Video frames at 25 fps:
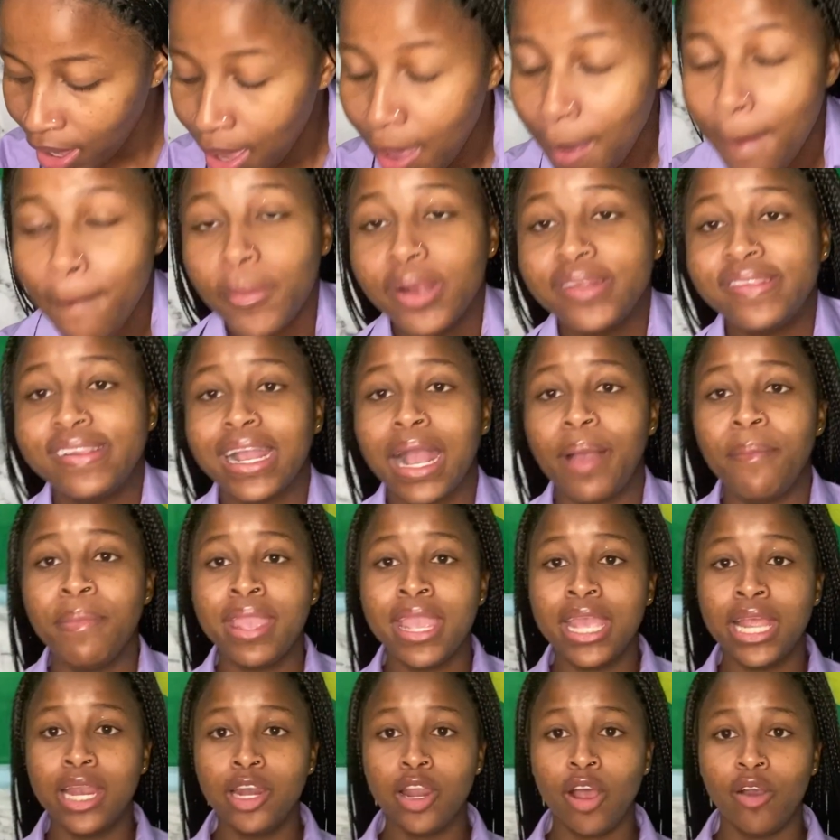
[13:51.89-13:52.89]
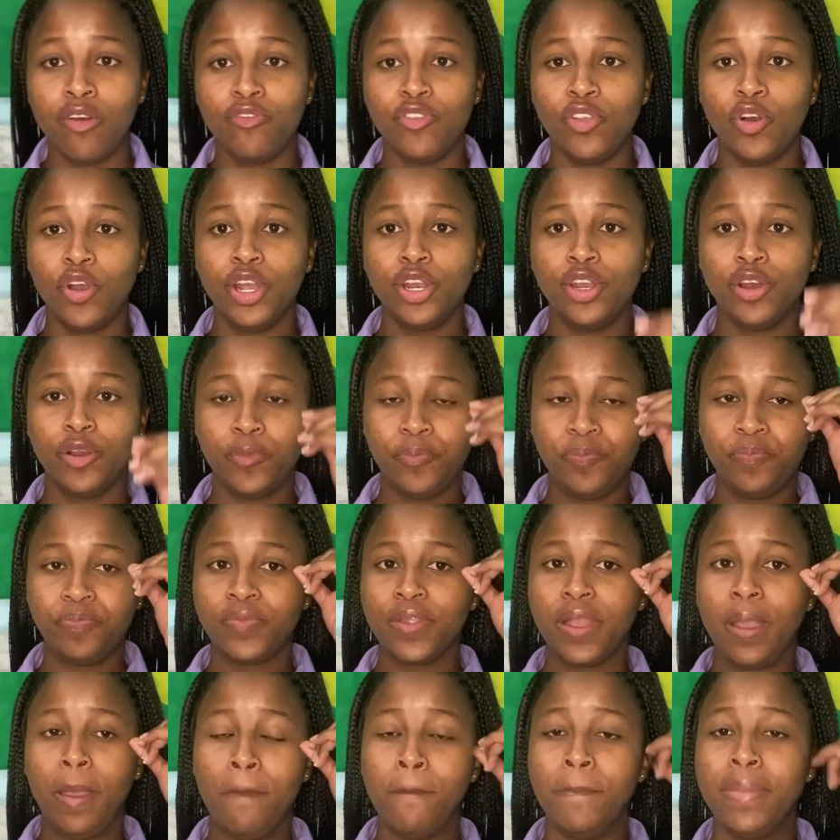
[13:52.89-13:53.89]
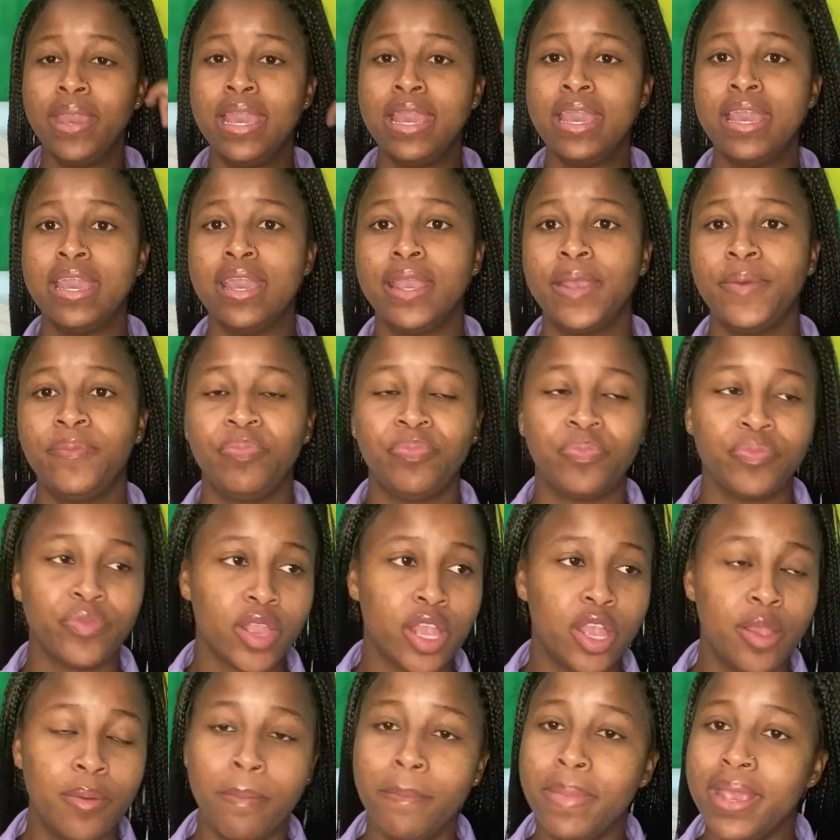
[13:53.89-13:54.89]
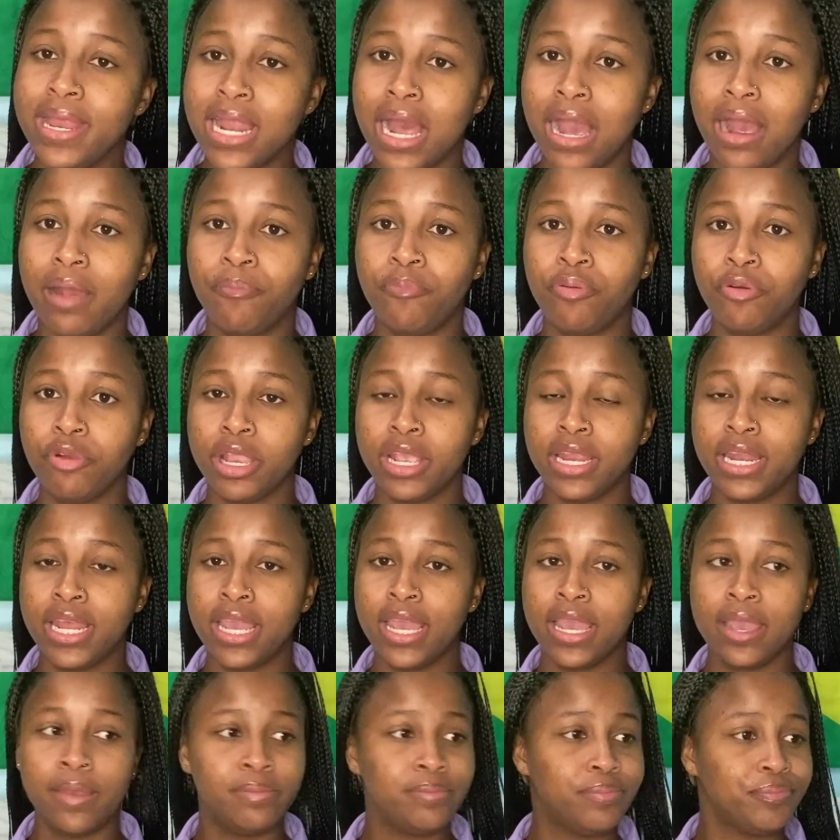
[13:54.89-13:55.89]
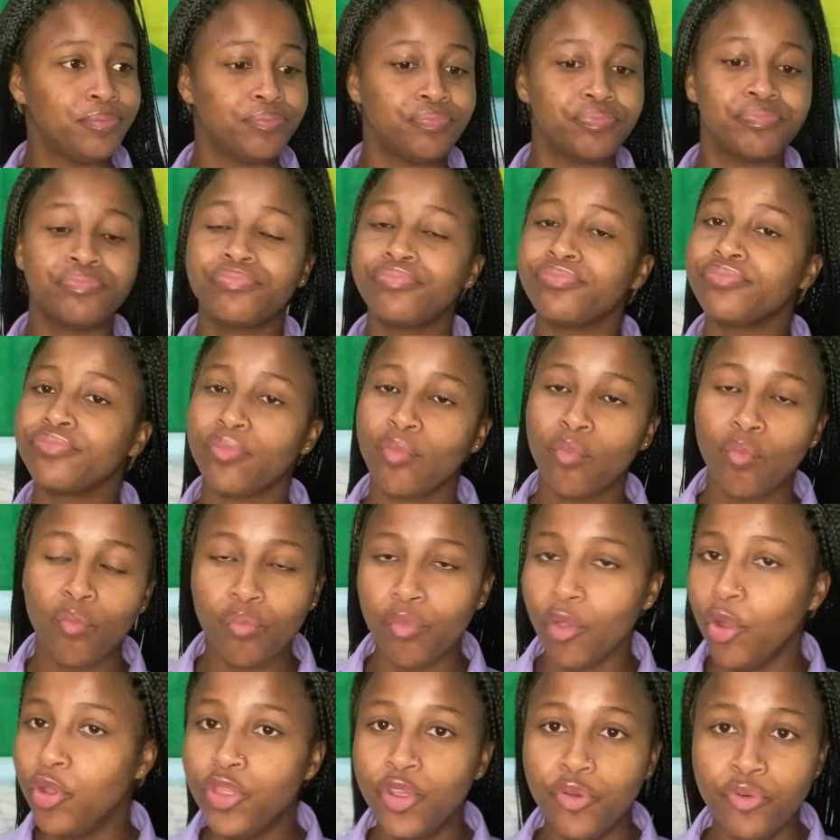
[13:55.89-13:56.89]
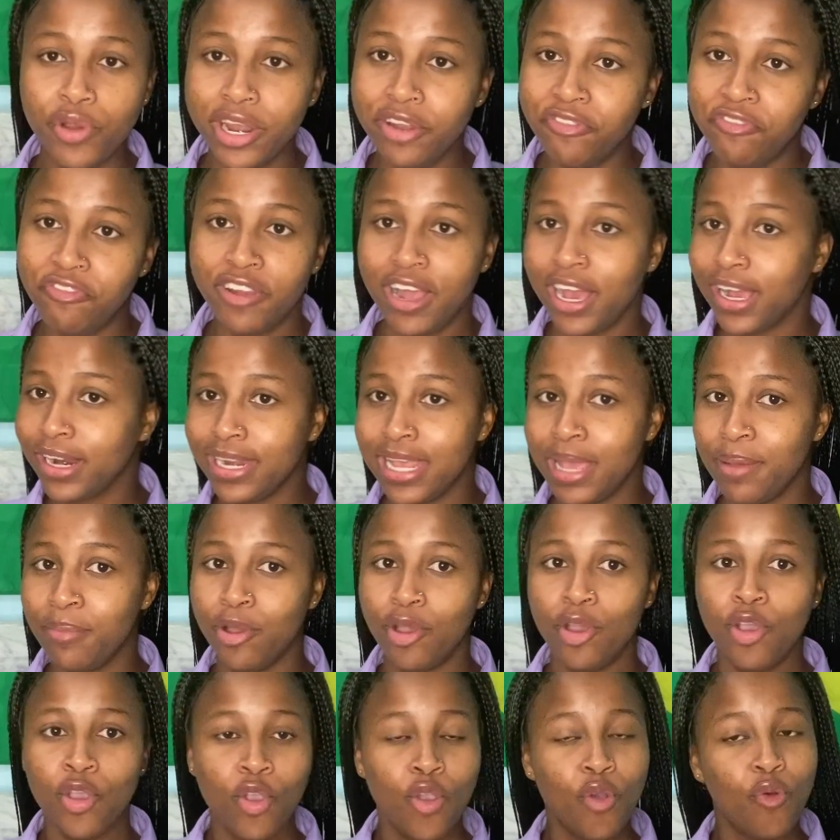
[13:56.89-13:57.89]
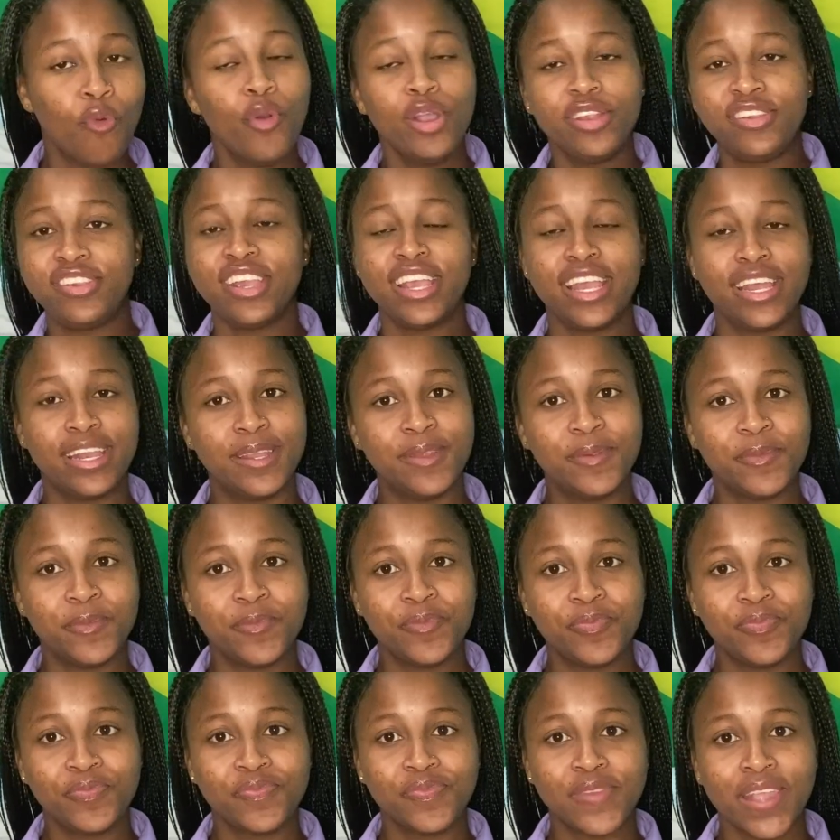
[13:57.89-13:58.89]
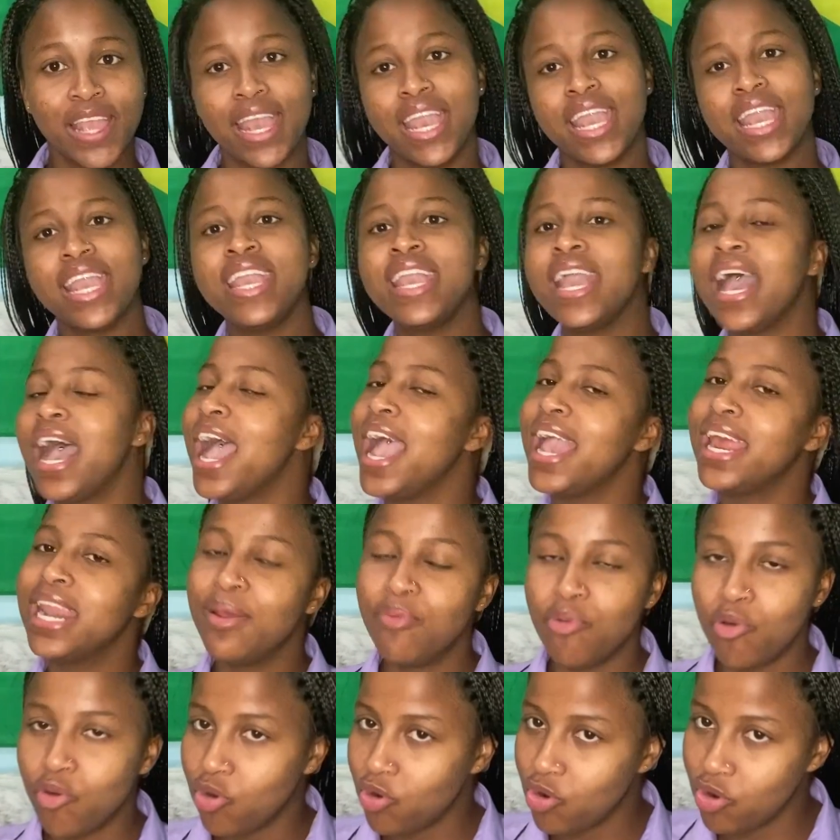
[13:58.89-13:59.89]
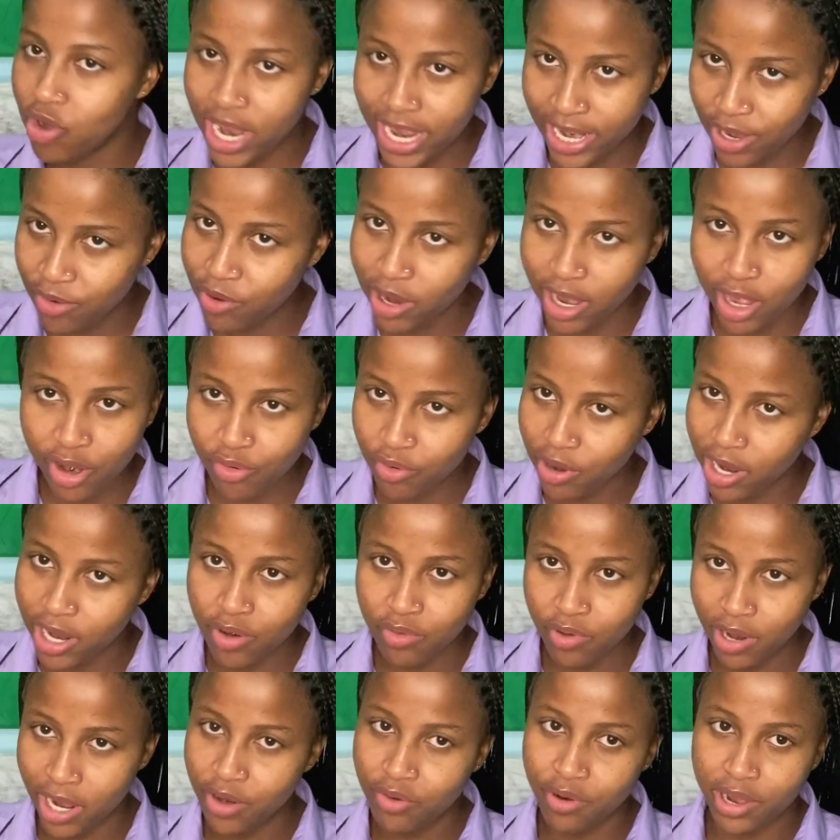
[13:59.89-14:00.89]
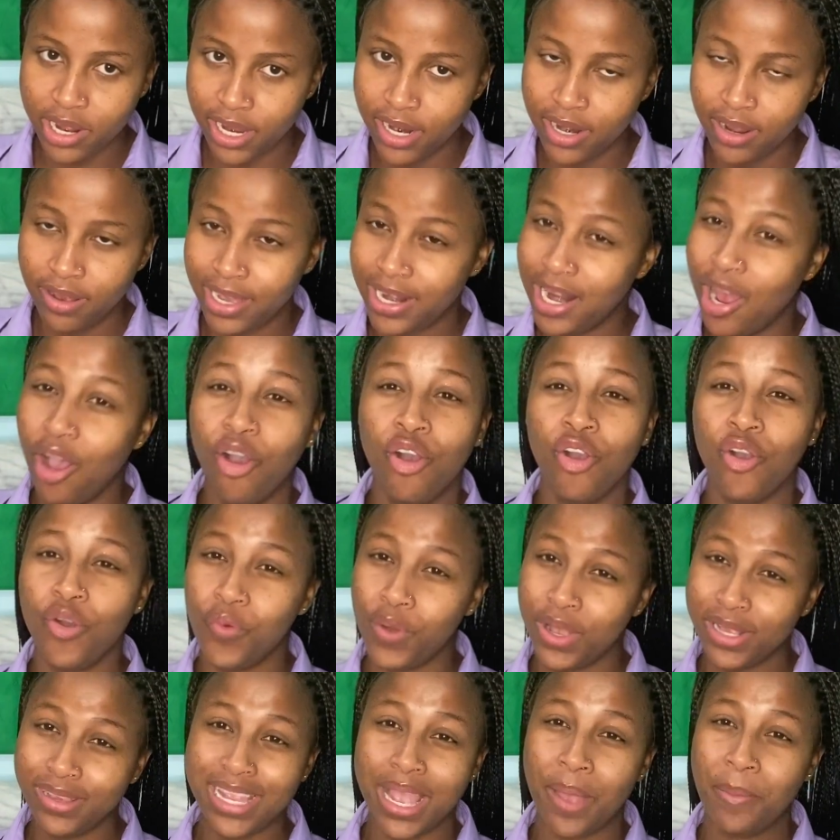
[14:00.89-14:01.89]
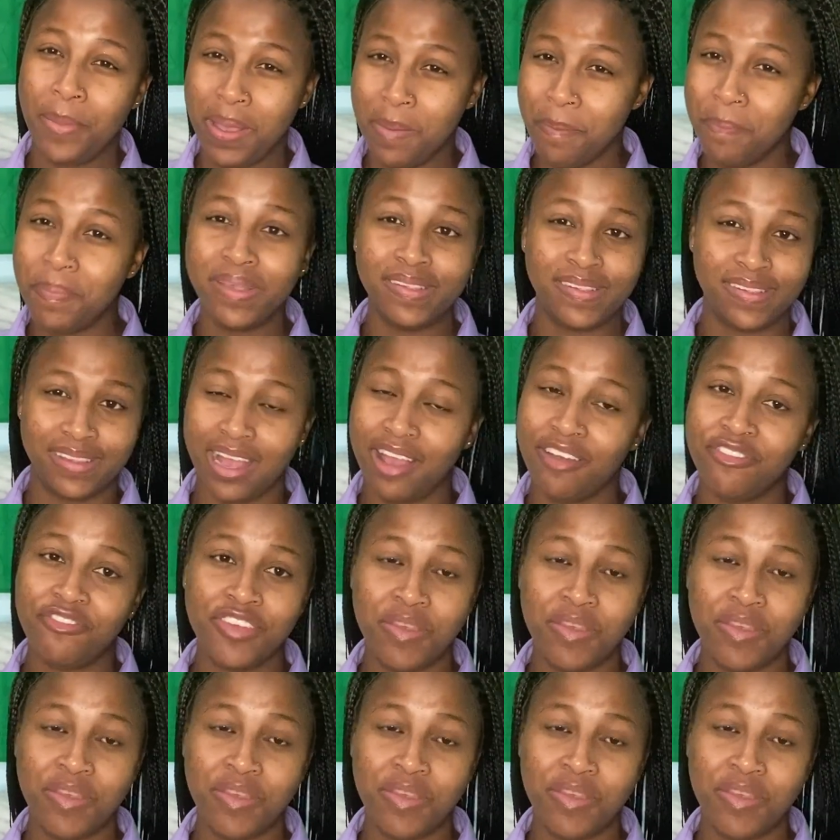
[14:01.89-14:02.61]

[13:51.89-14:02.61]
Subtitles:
But see, me in love now, you know. Me not pre the red flag them. Which in, he eye them red, you know. And I only one time him pissed off him,